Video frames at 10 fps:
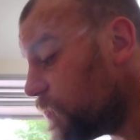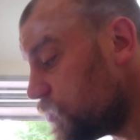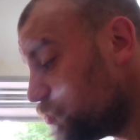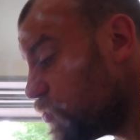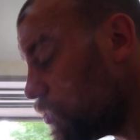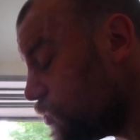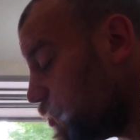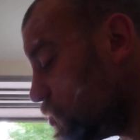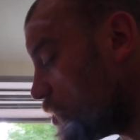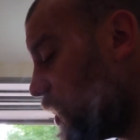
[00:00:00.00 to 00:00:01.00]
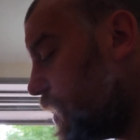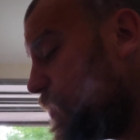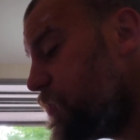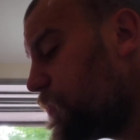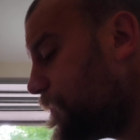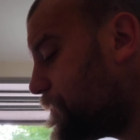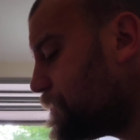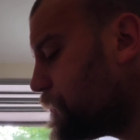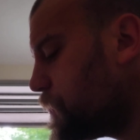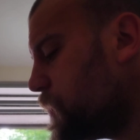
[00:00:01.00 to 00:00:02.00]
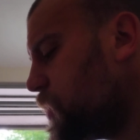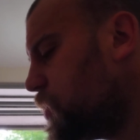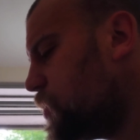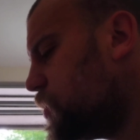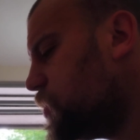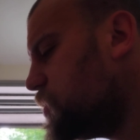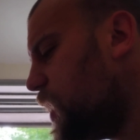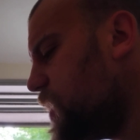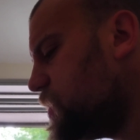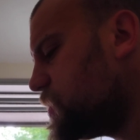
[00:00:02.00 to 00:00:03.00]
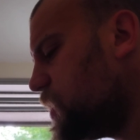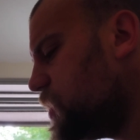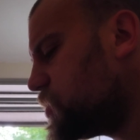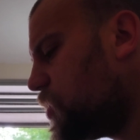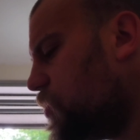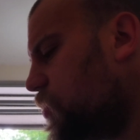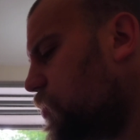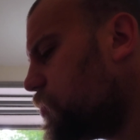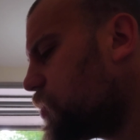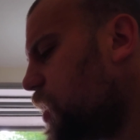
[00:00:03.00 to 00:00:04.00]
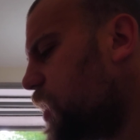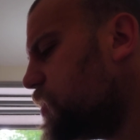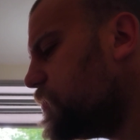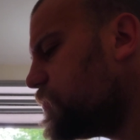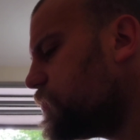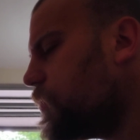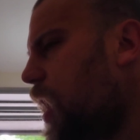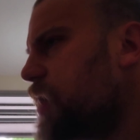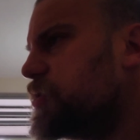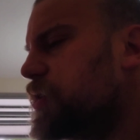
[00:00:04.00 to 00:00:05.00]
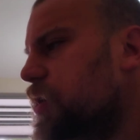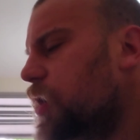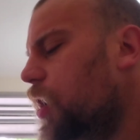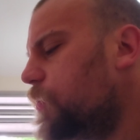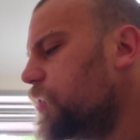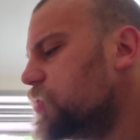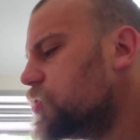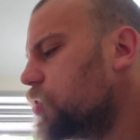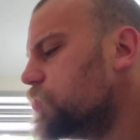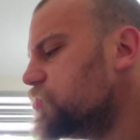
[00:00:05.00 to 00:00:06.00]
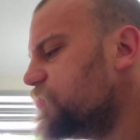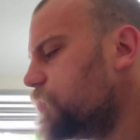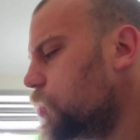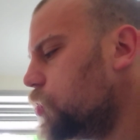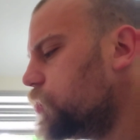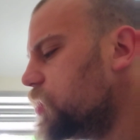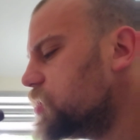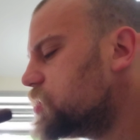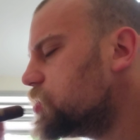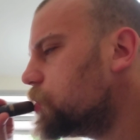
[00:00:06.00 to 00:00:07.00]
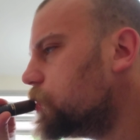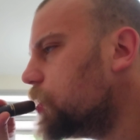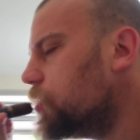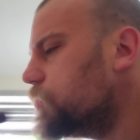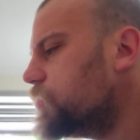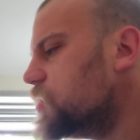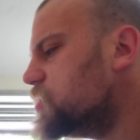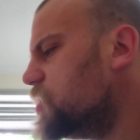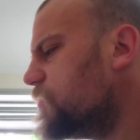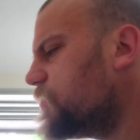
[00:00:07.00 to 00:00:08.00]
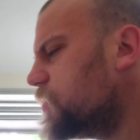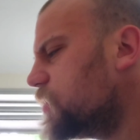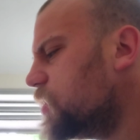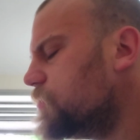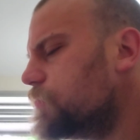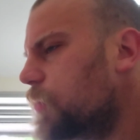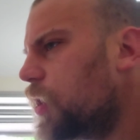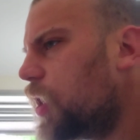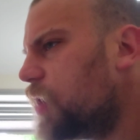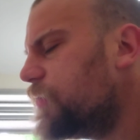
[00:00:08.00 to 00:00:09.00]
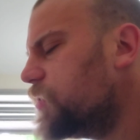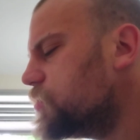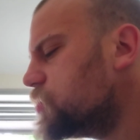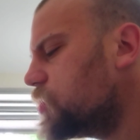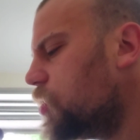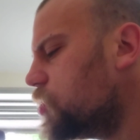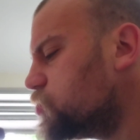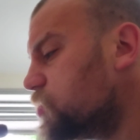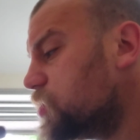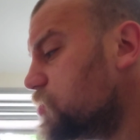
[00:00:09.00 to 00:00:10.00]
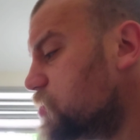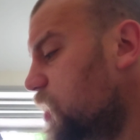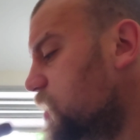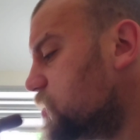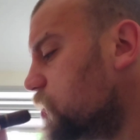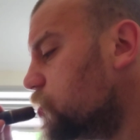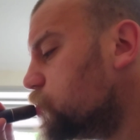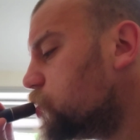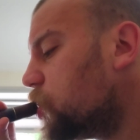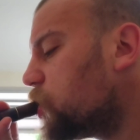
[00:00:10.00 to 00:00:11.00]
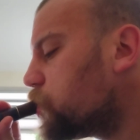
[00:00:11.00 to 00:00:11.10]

for sure. There's leather taste. It's all kind of ratcheted up in terms of boldness it's different than a lot of other cigars with those taste notes.